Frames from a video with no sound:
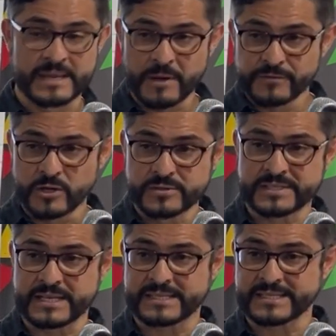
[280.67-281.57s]
Some of
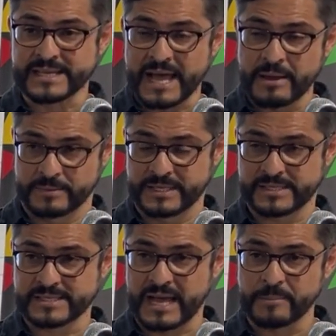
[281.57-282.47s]
those
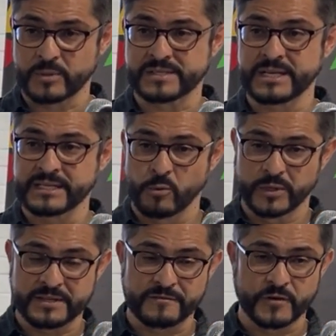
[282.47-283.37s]
disciples here, they
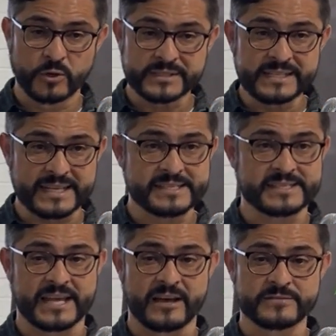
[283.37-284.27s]
were devoting
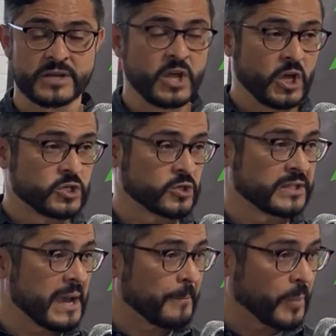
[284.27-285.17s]
themselves
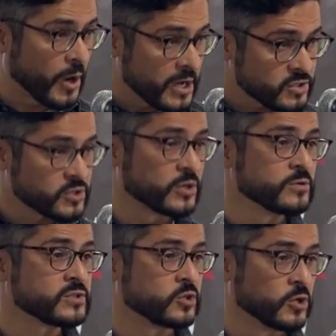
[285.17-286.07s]
to the
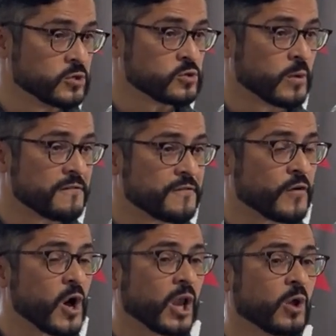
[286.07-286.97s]
apostles, those who were
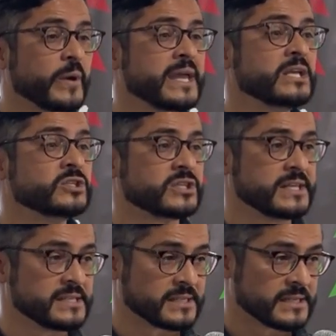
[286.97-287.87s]
following
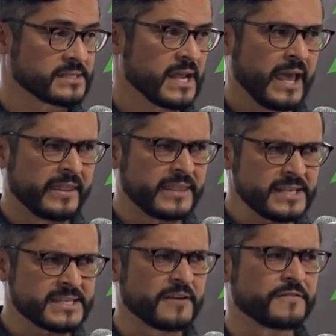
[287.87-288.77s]
Jesus.
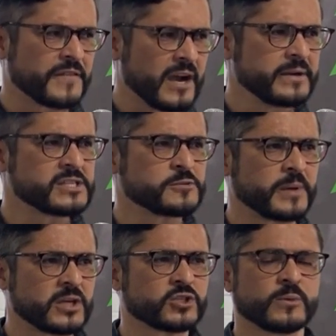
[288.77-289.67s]
These are very
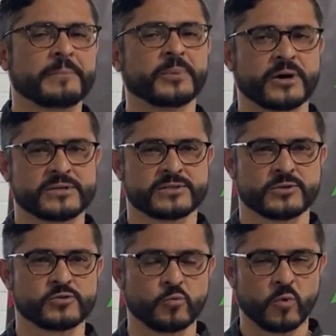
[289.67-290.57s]
special
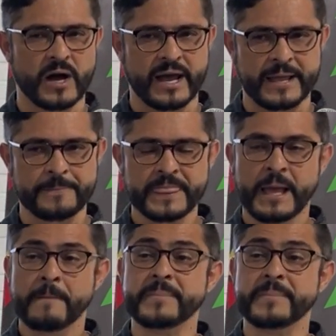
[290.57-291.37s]
apostles. Why?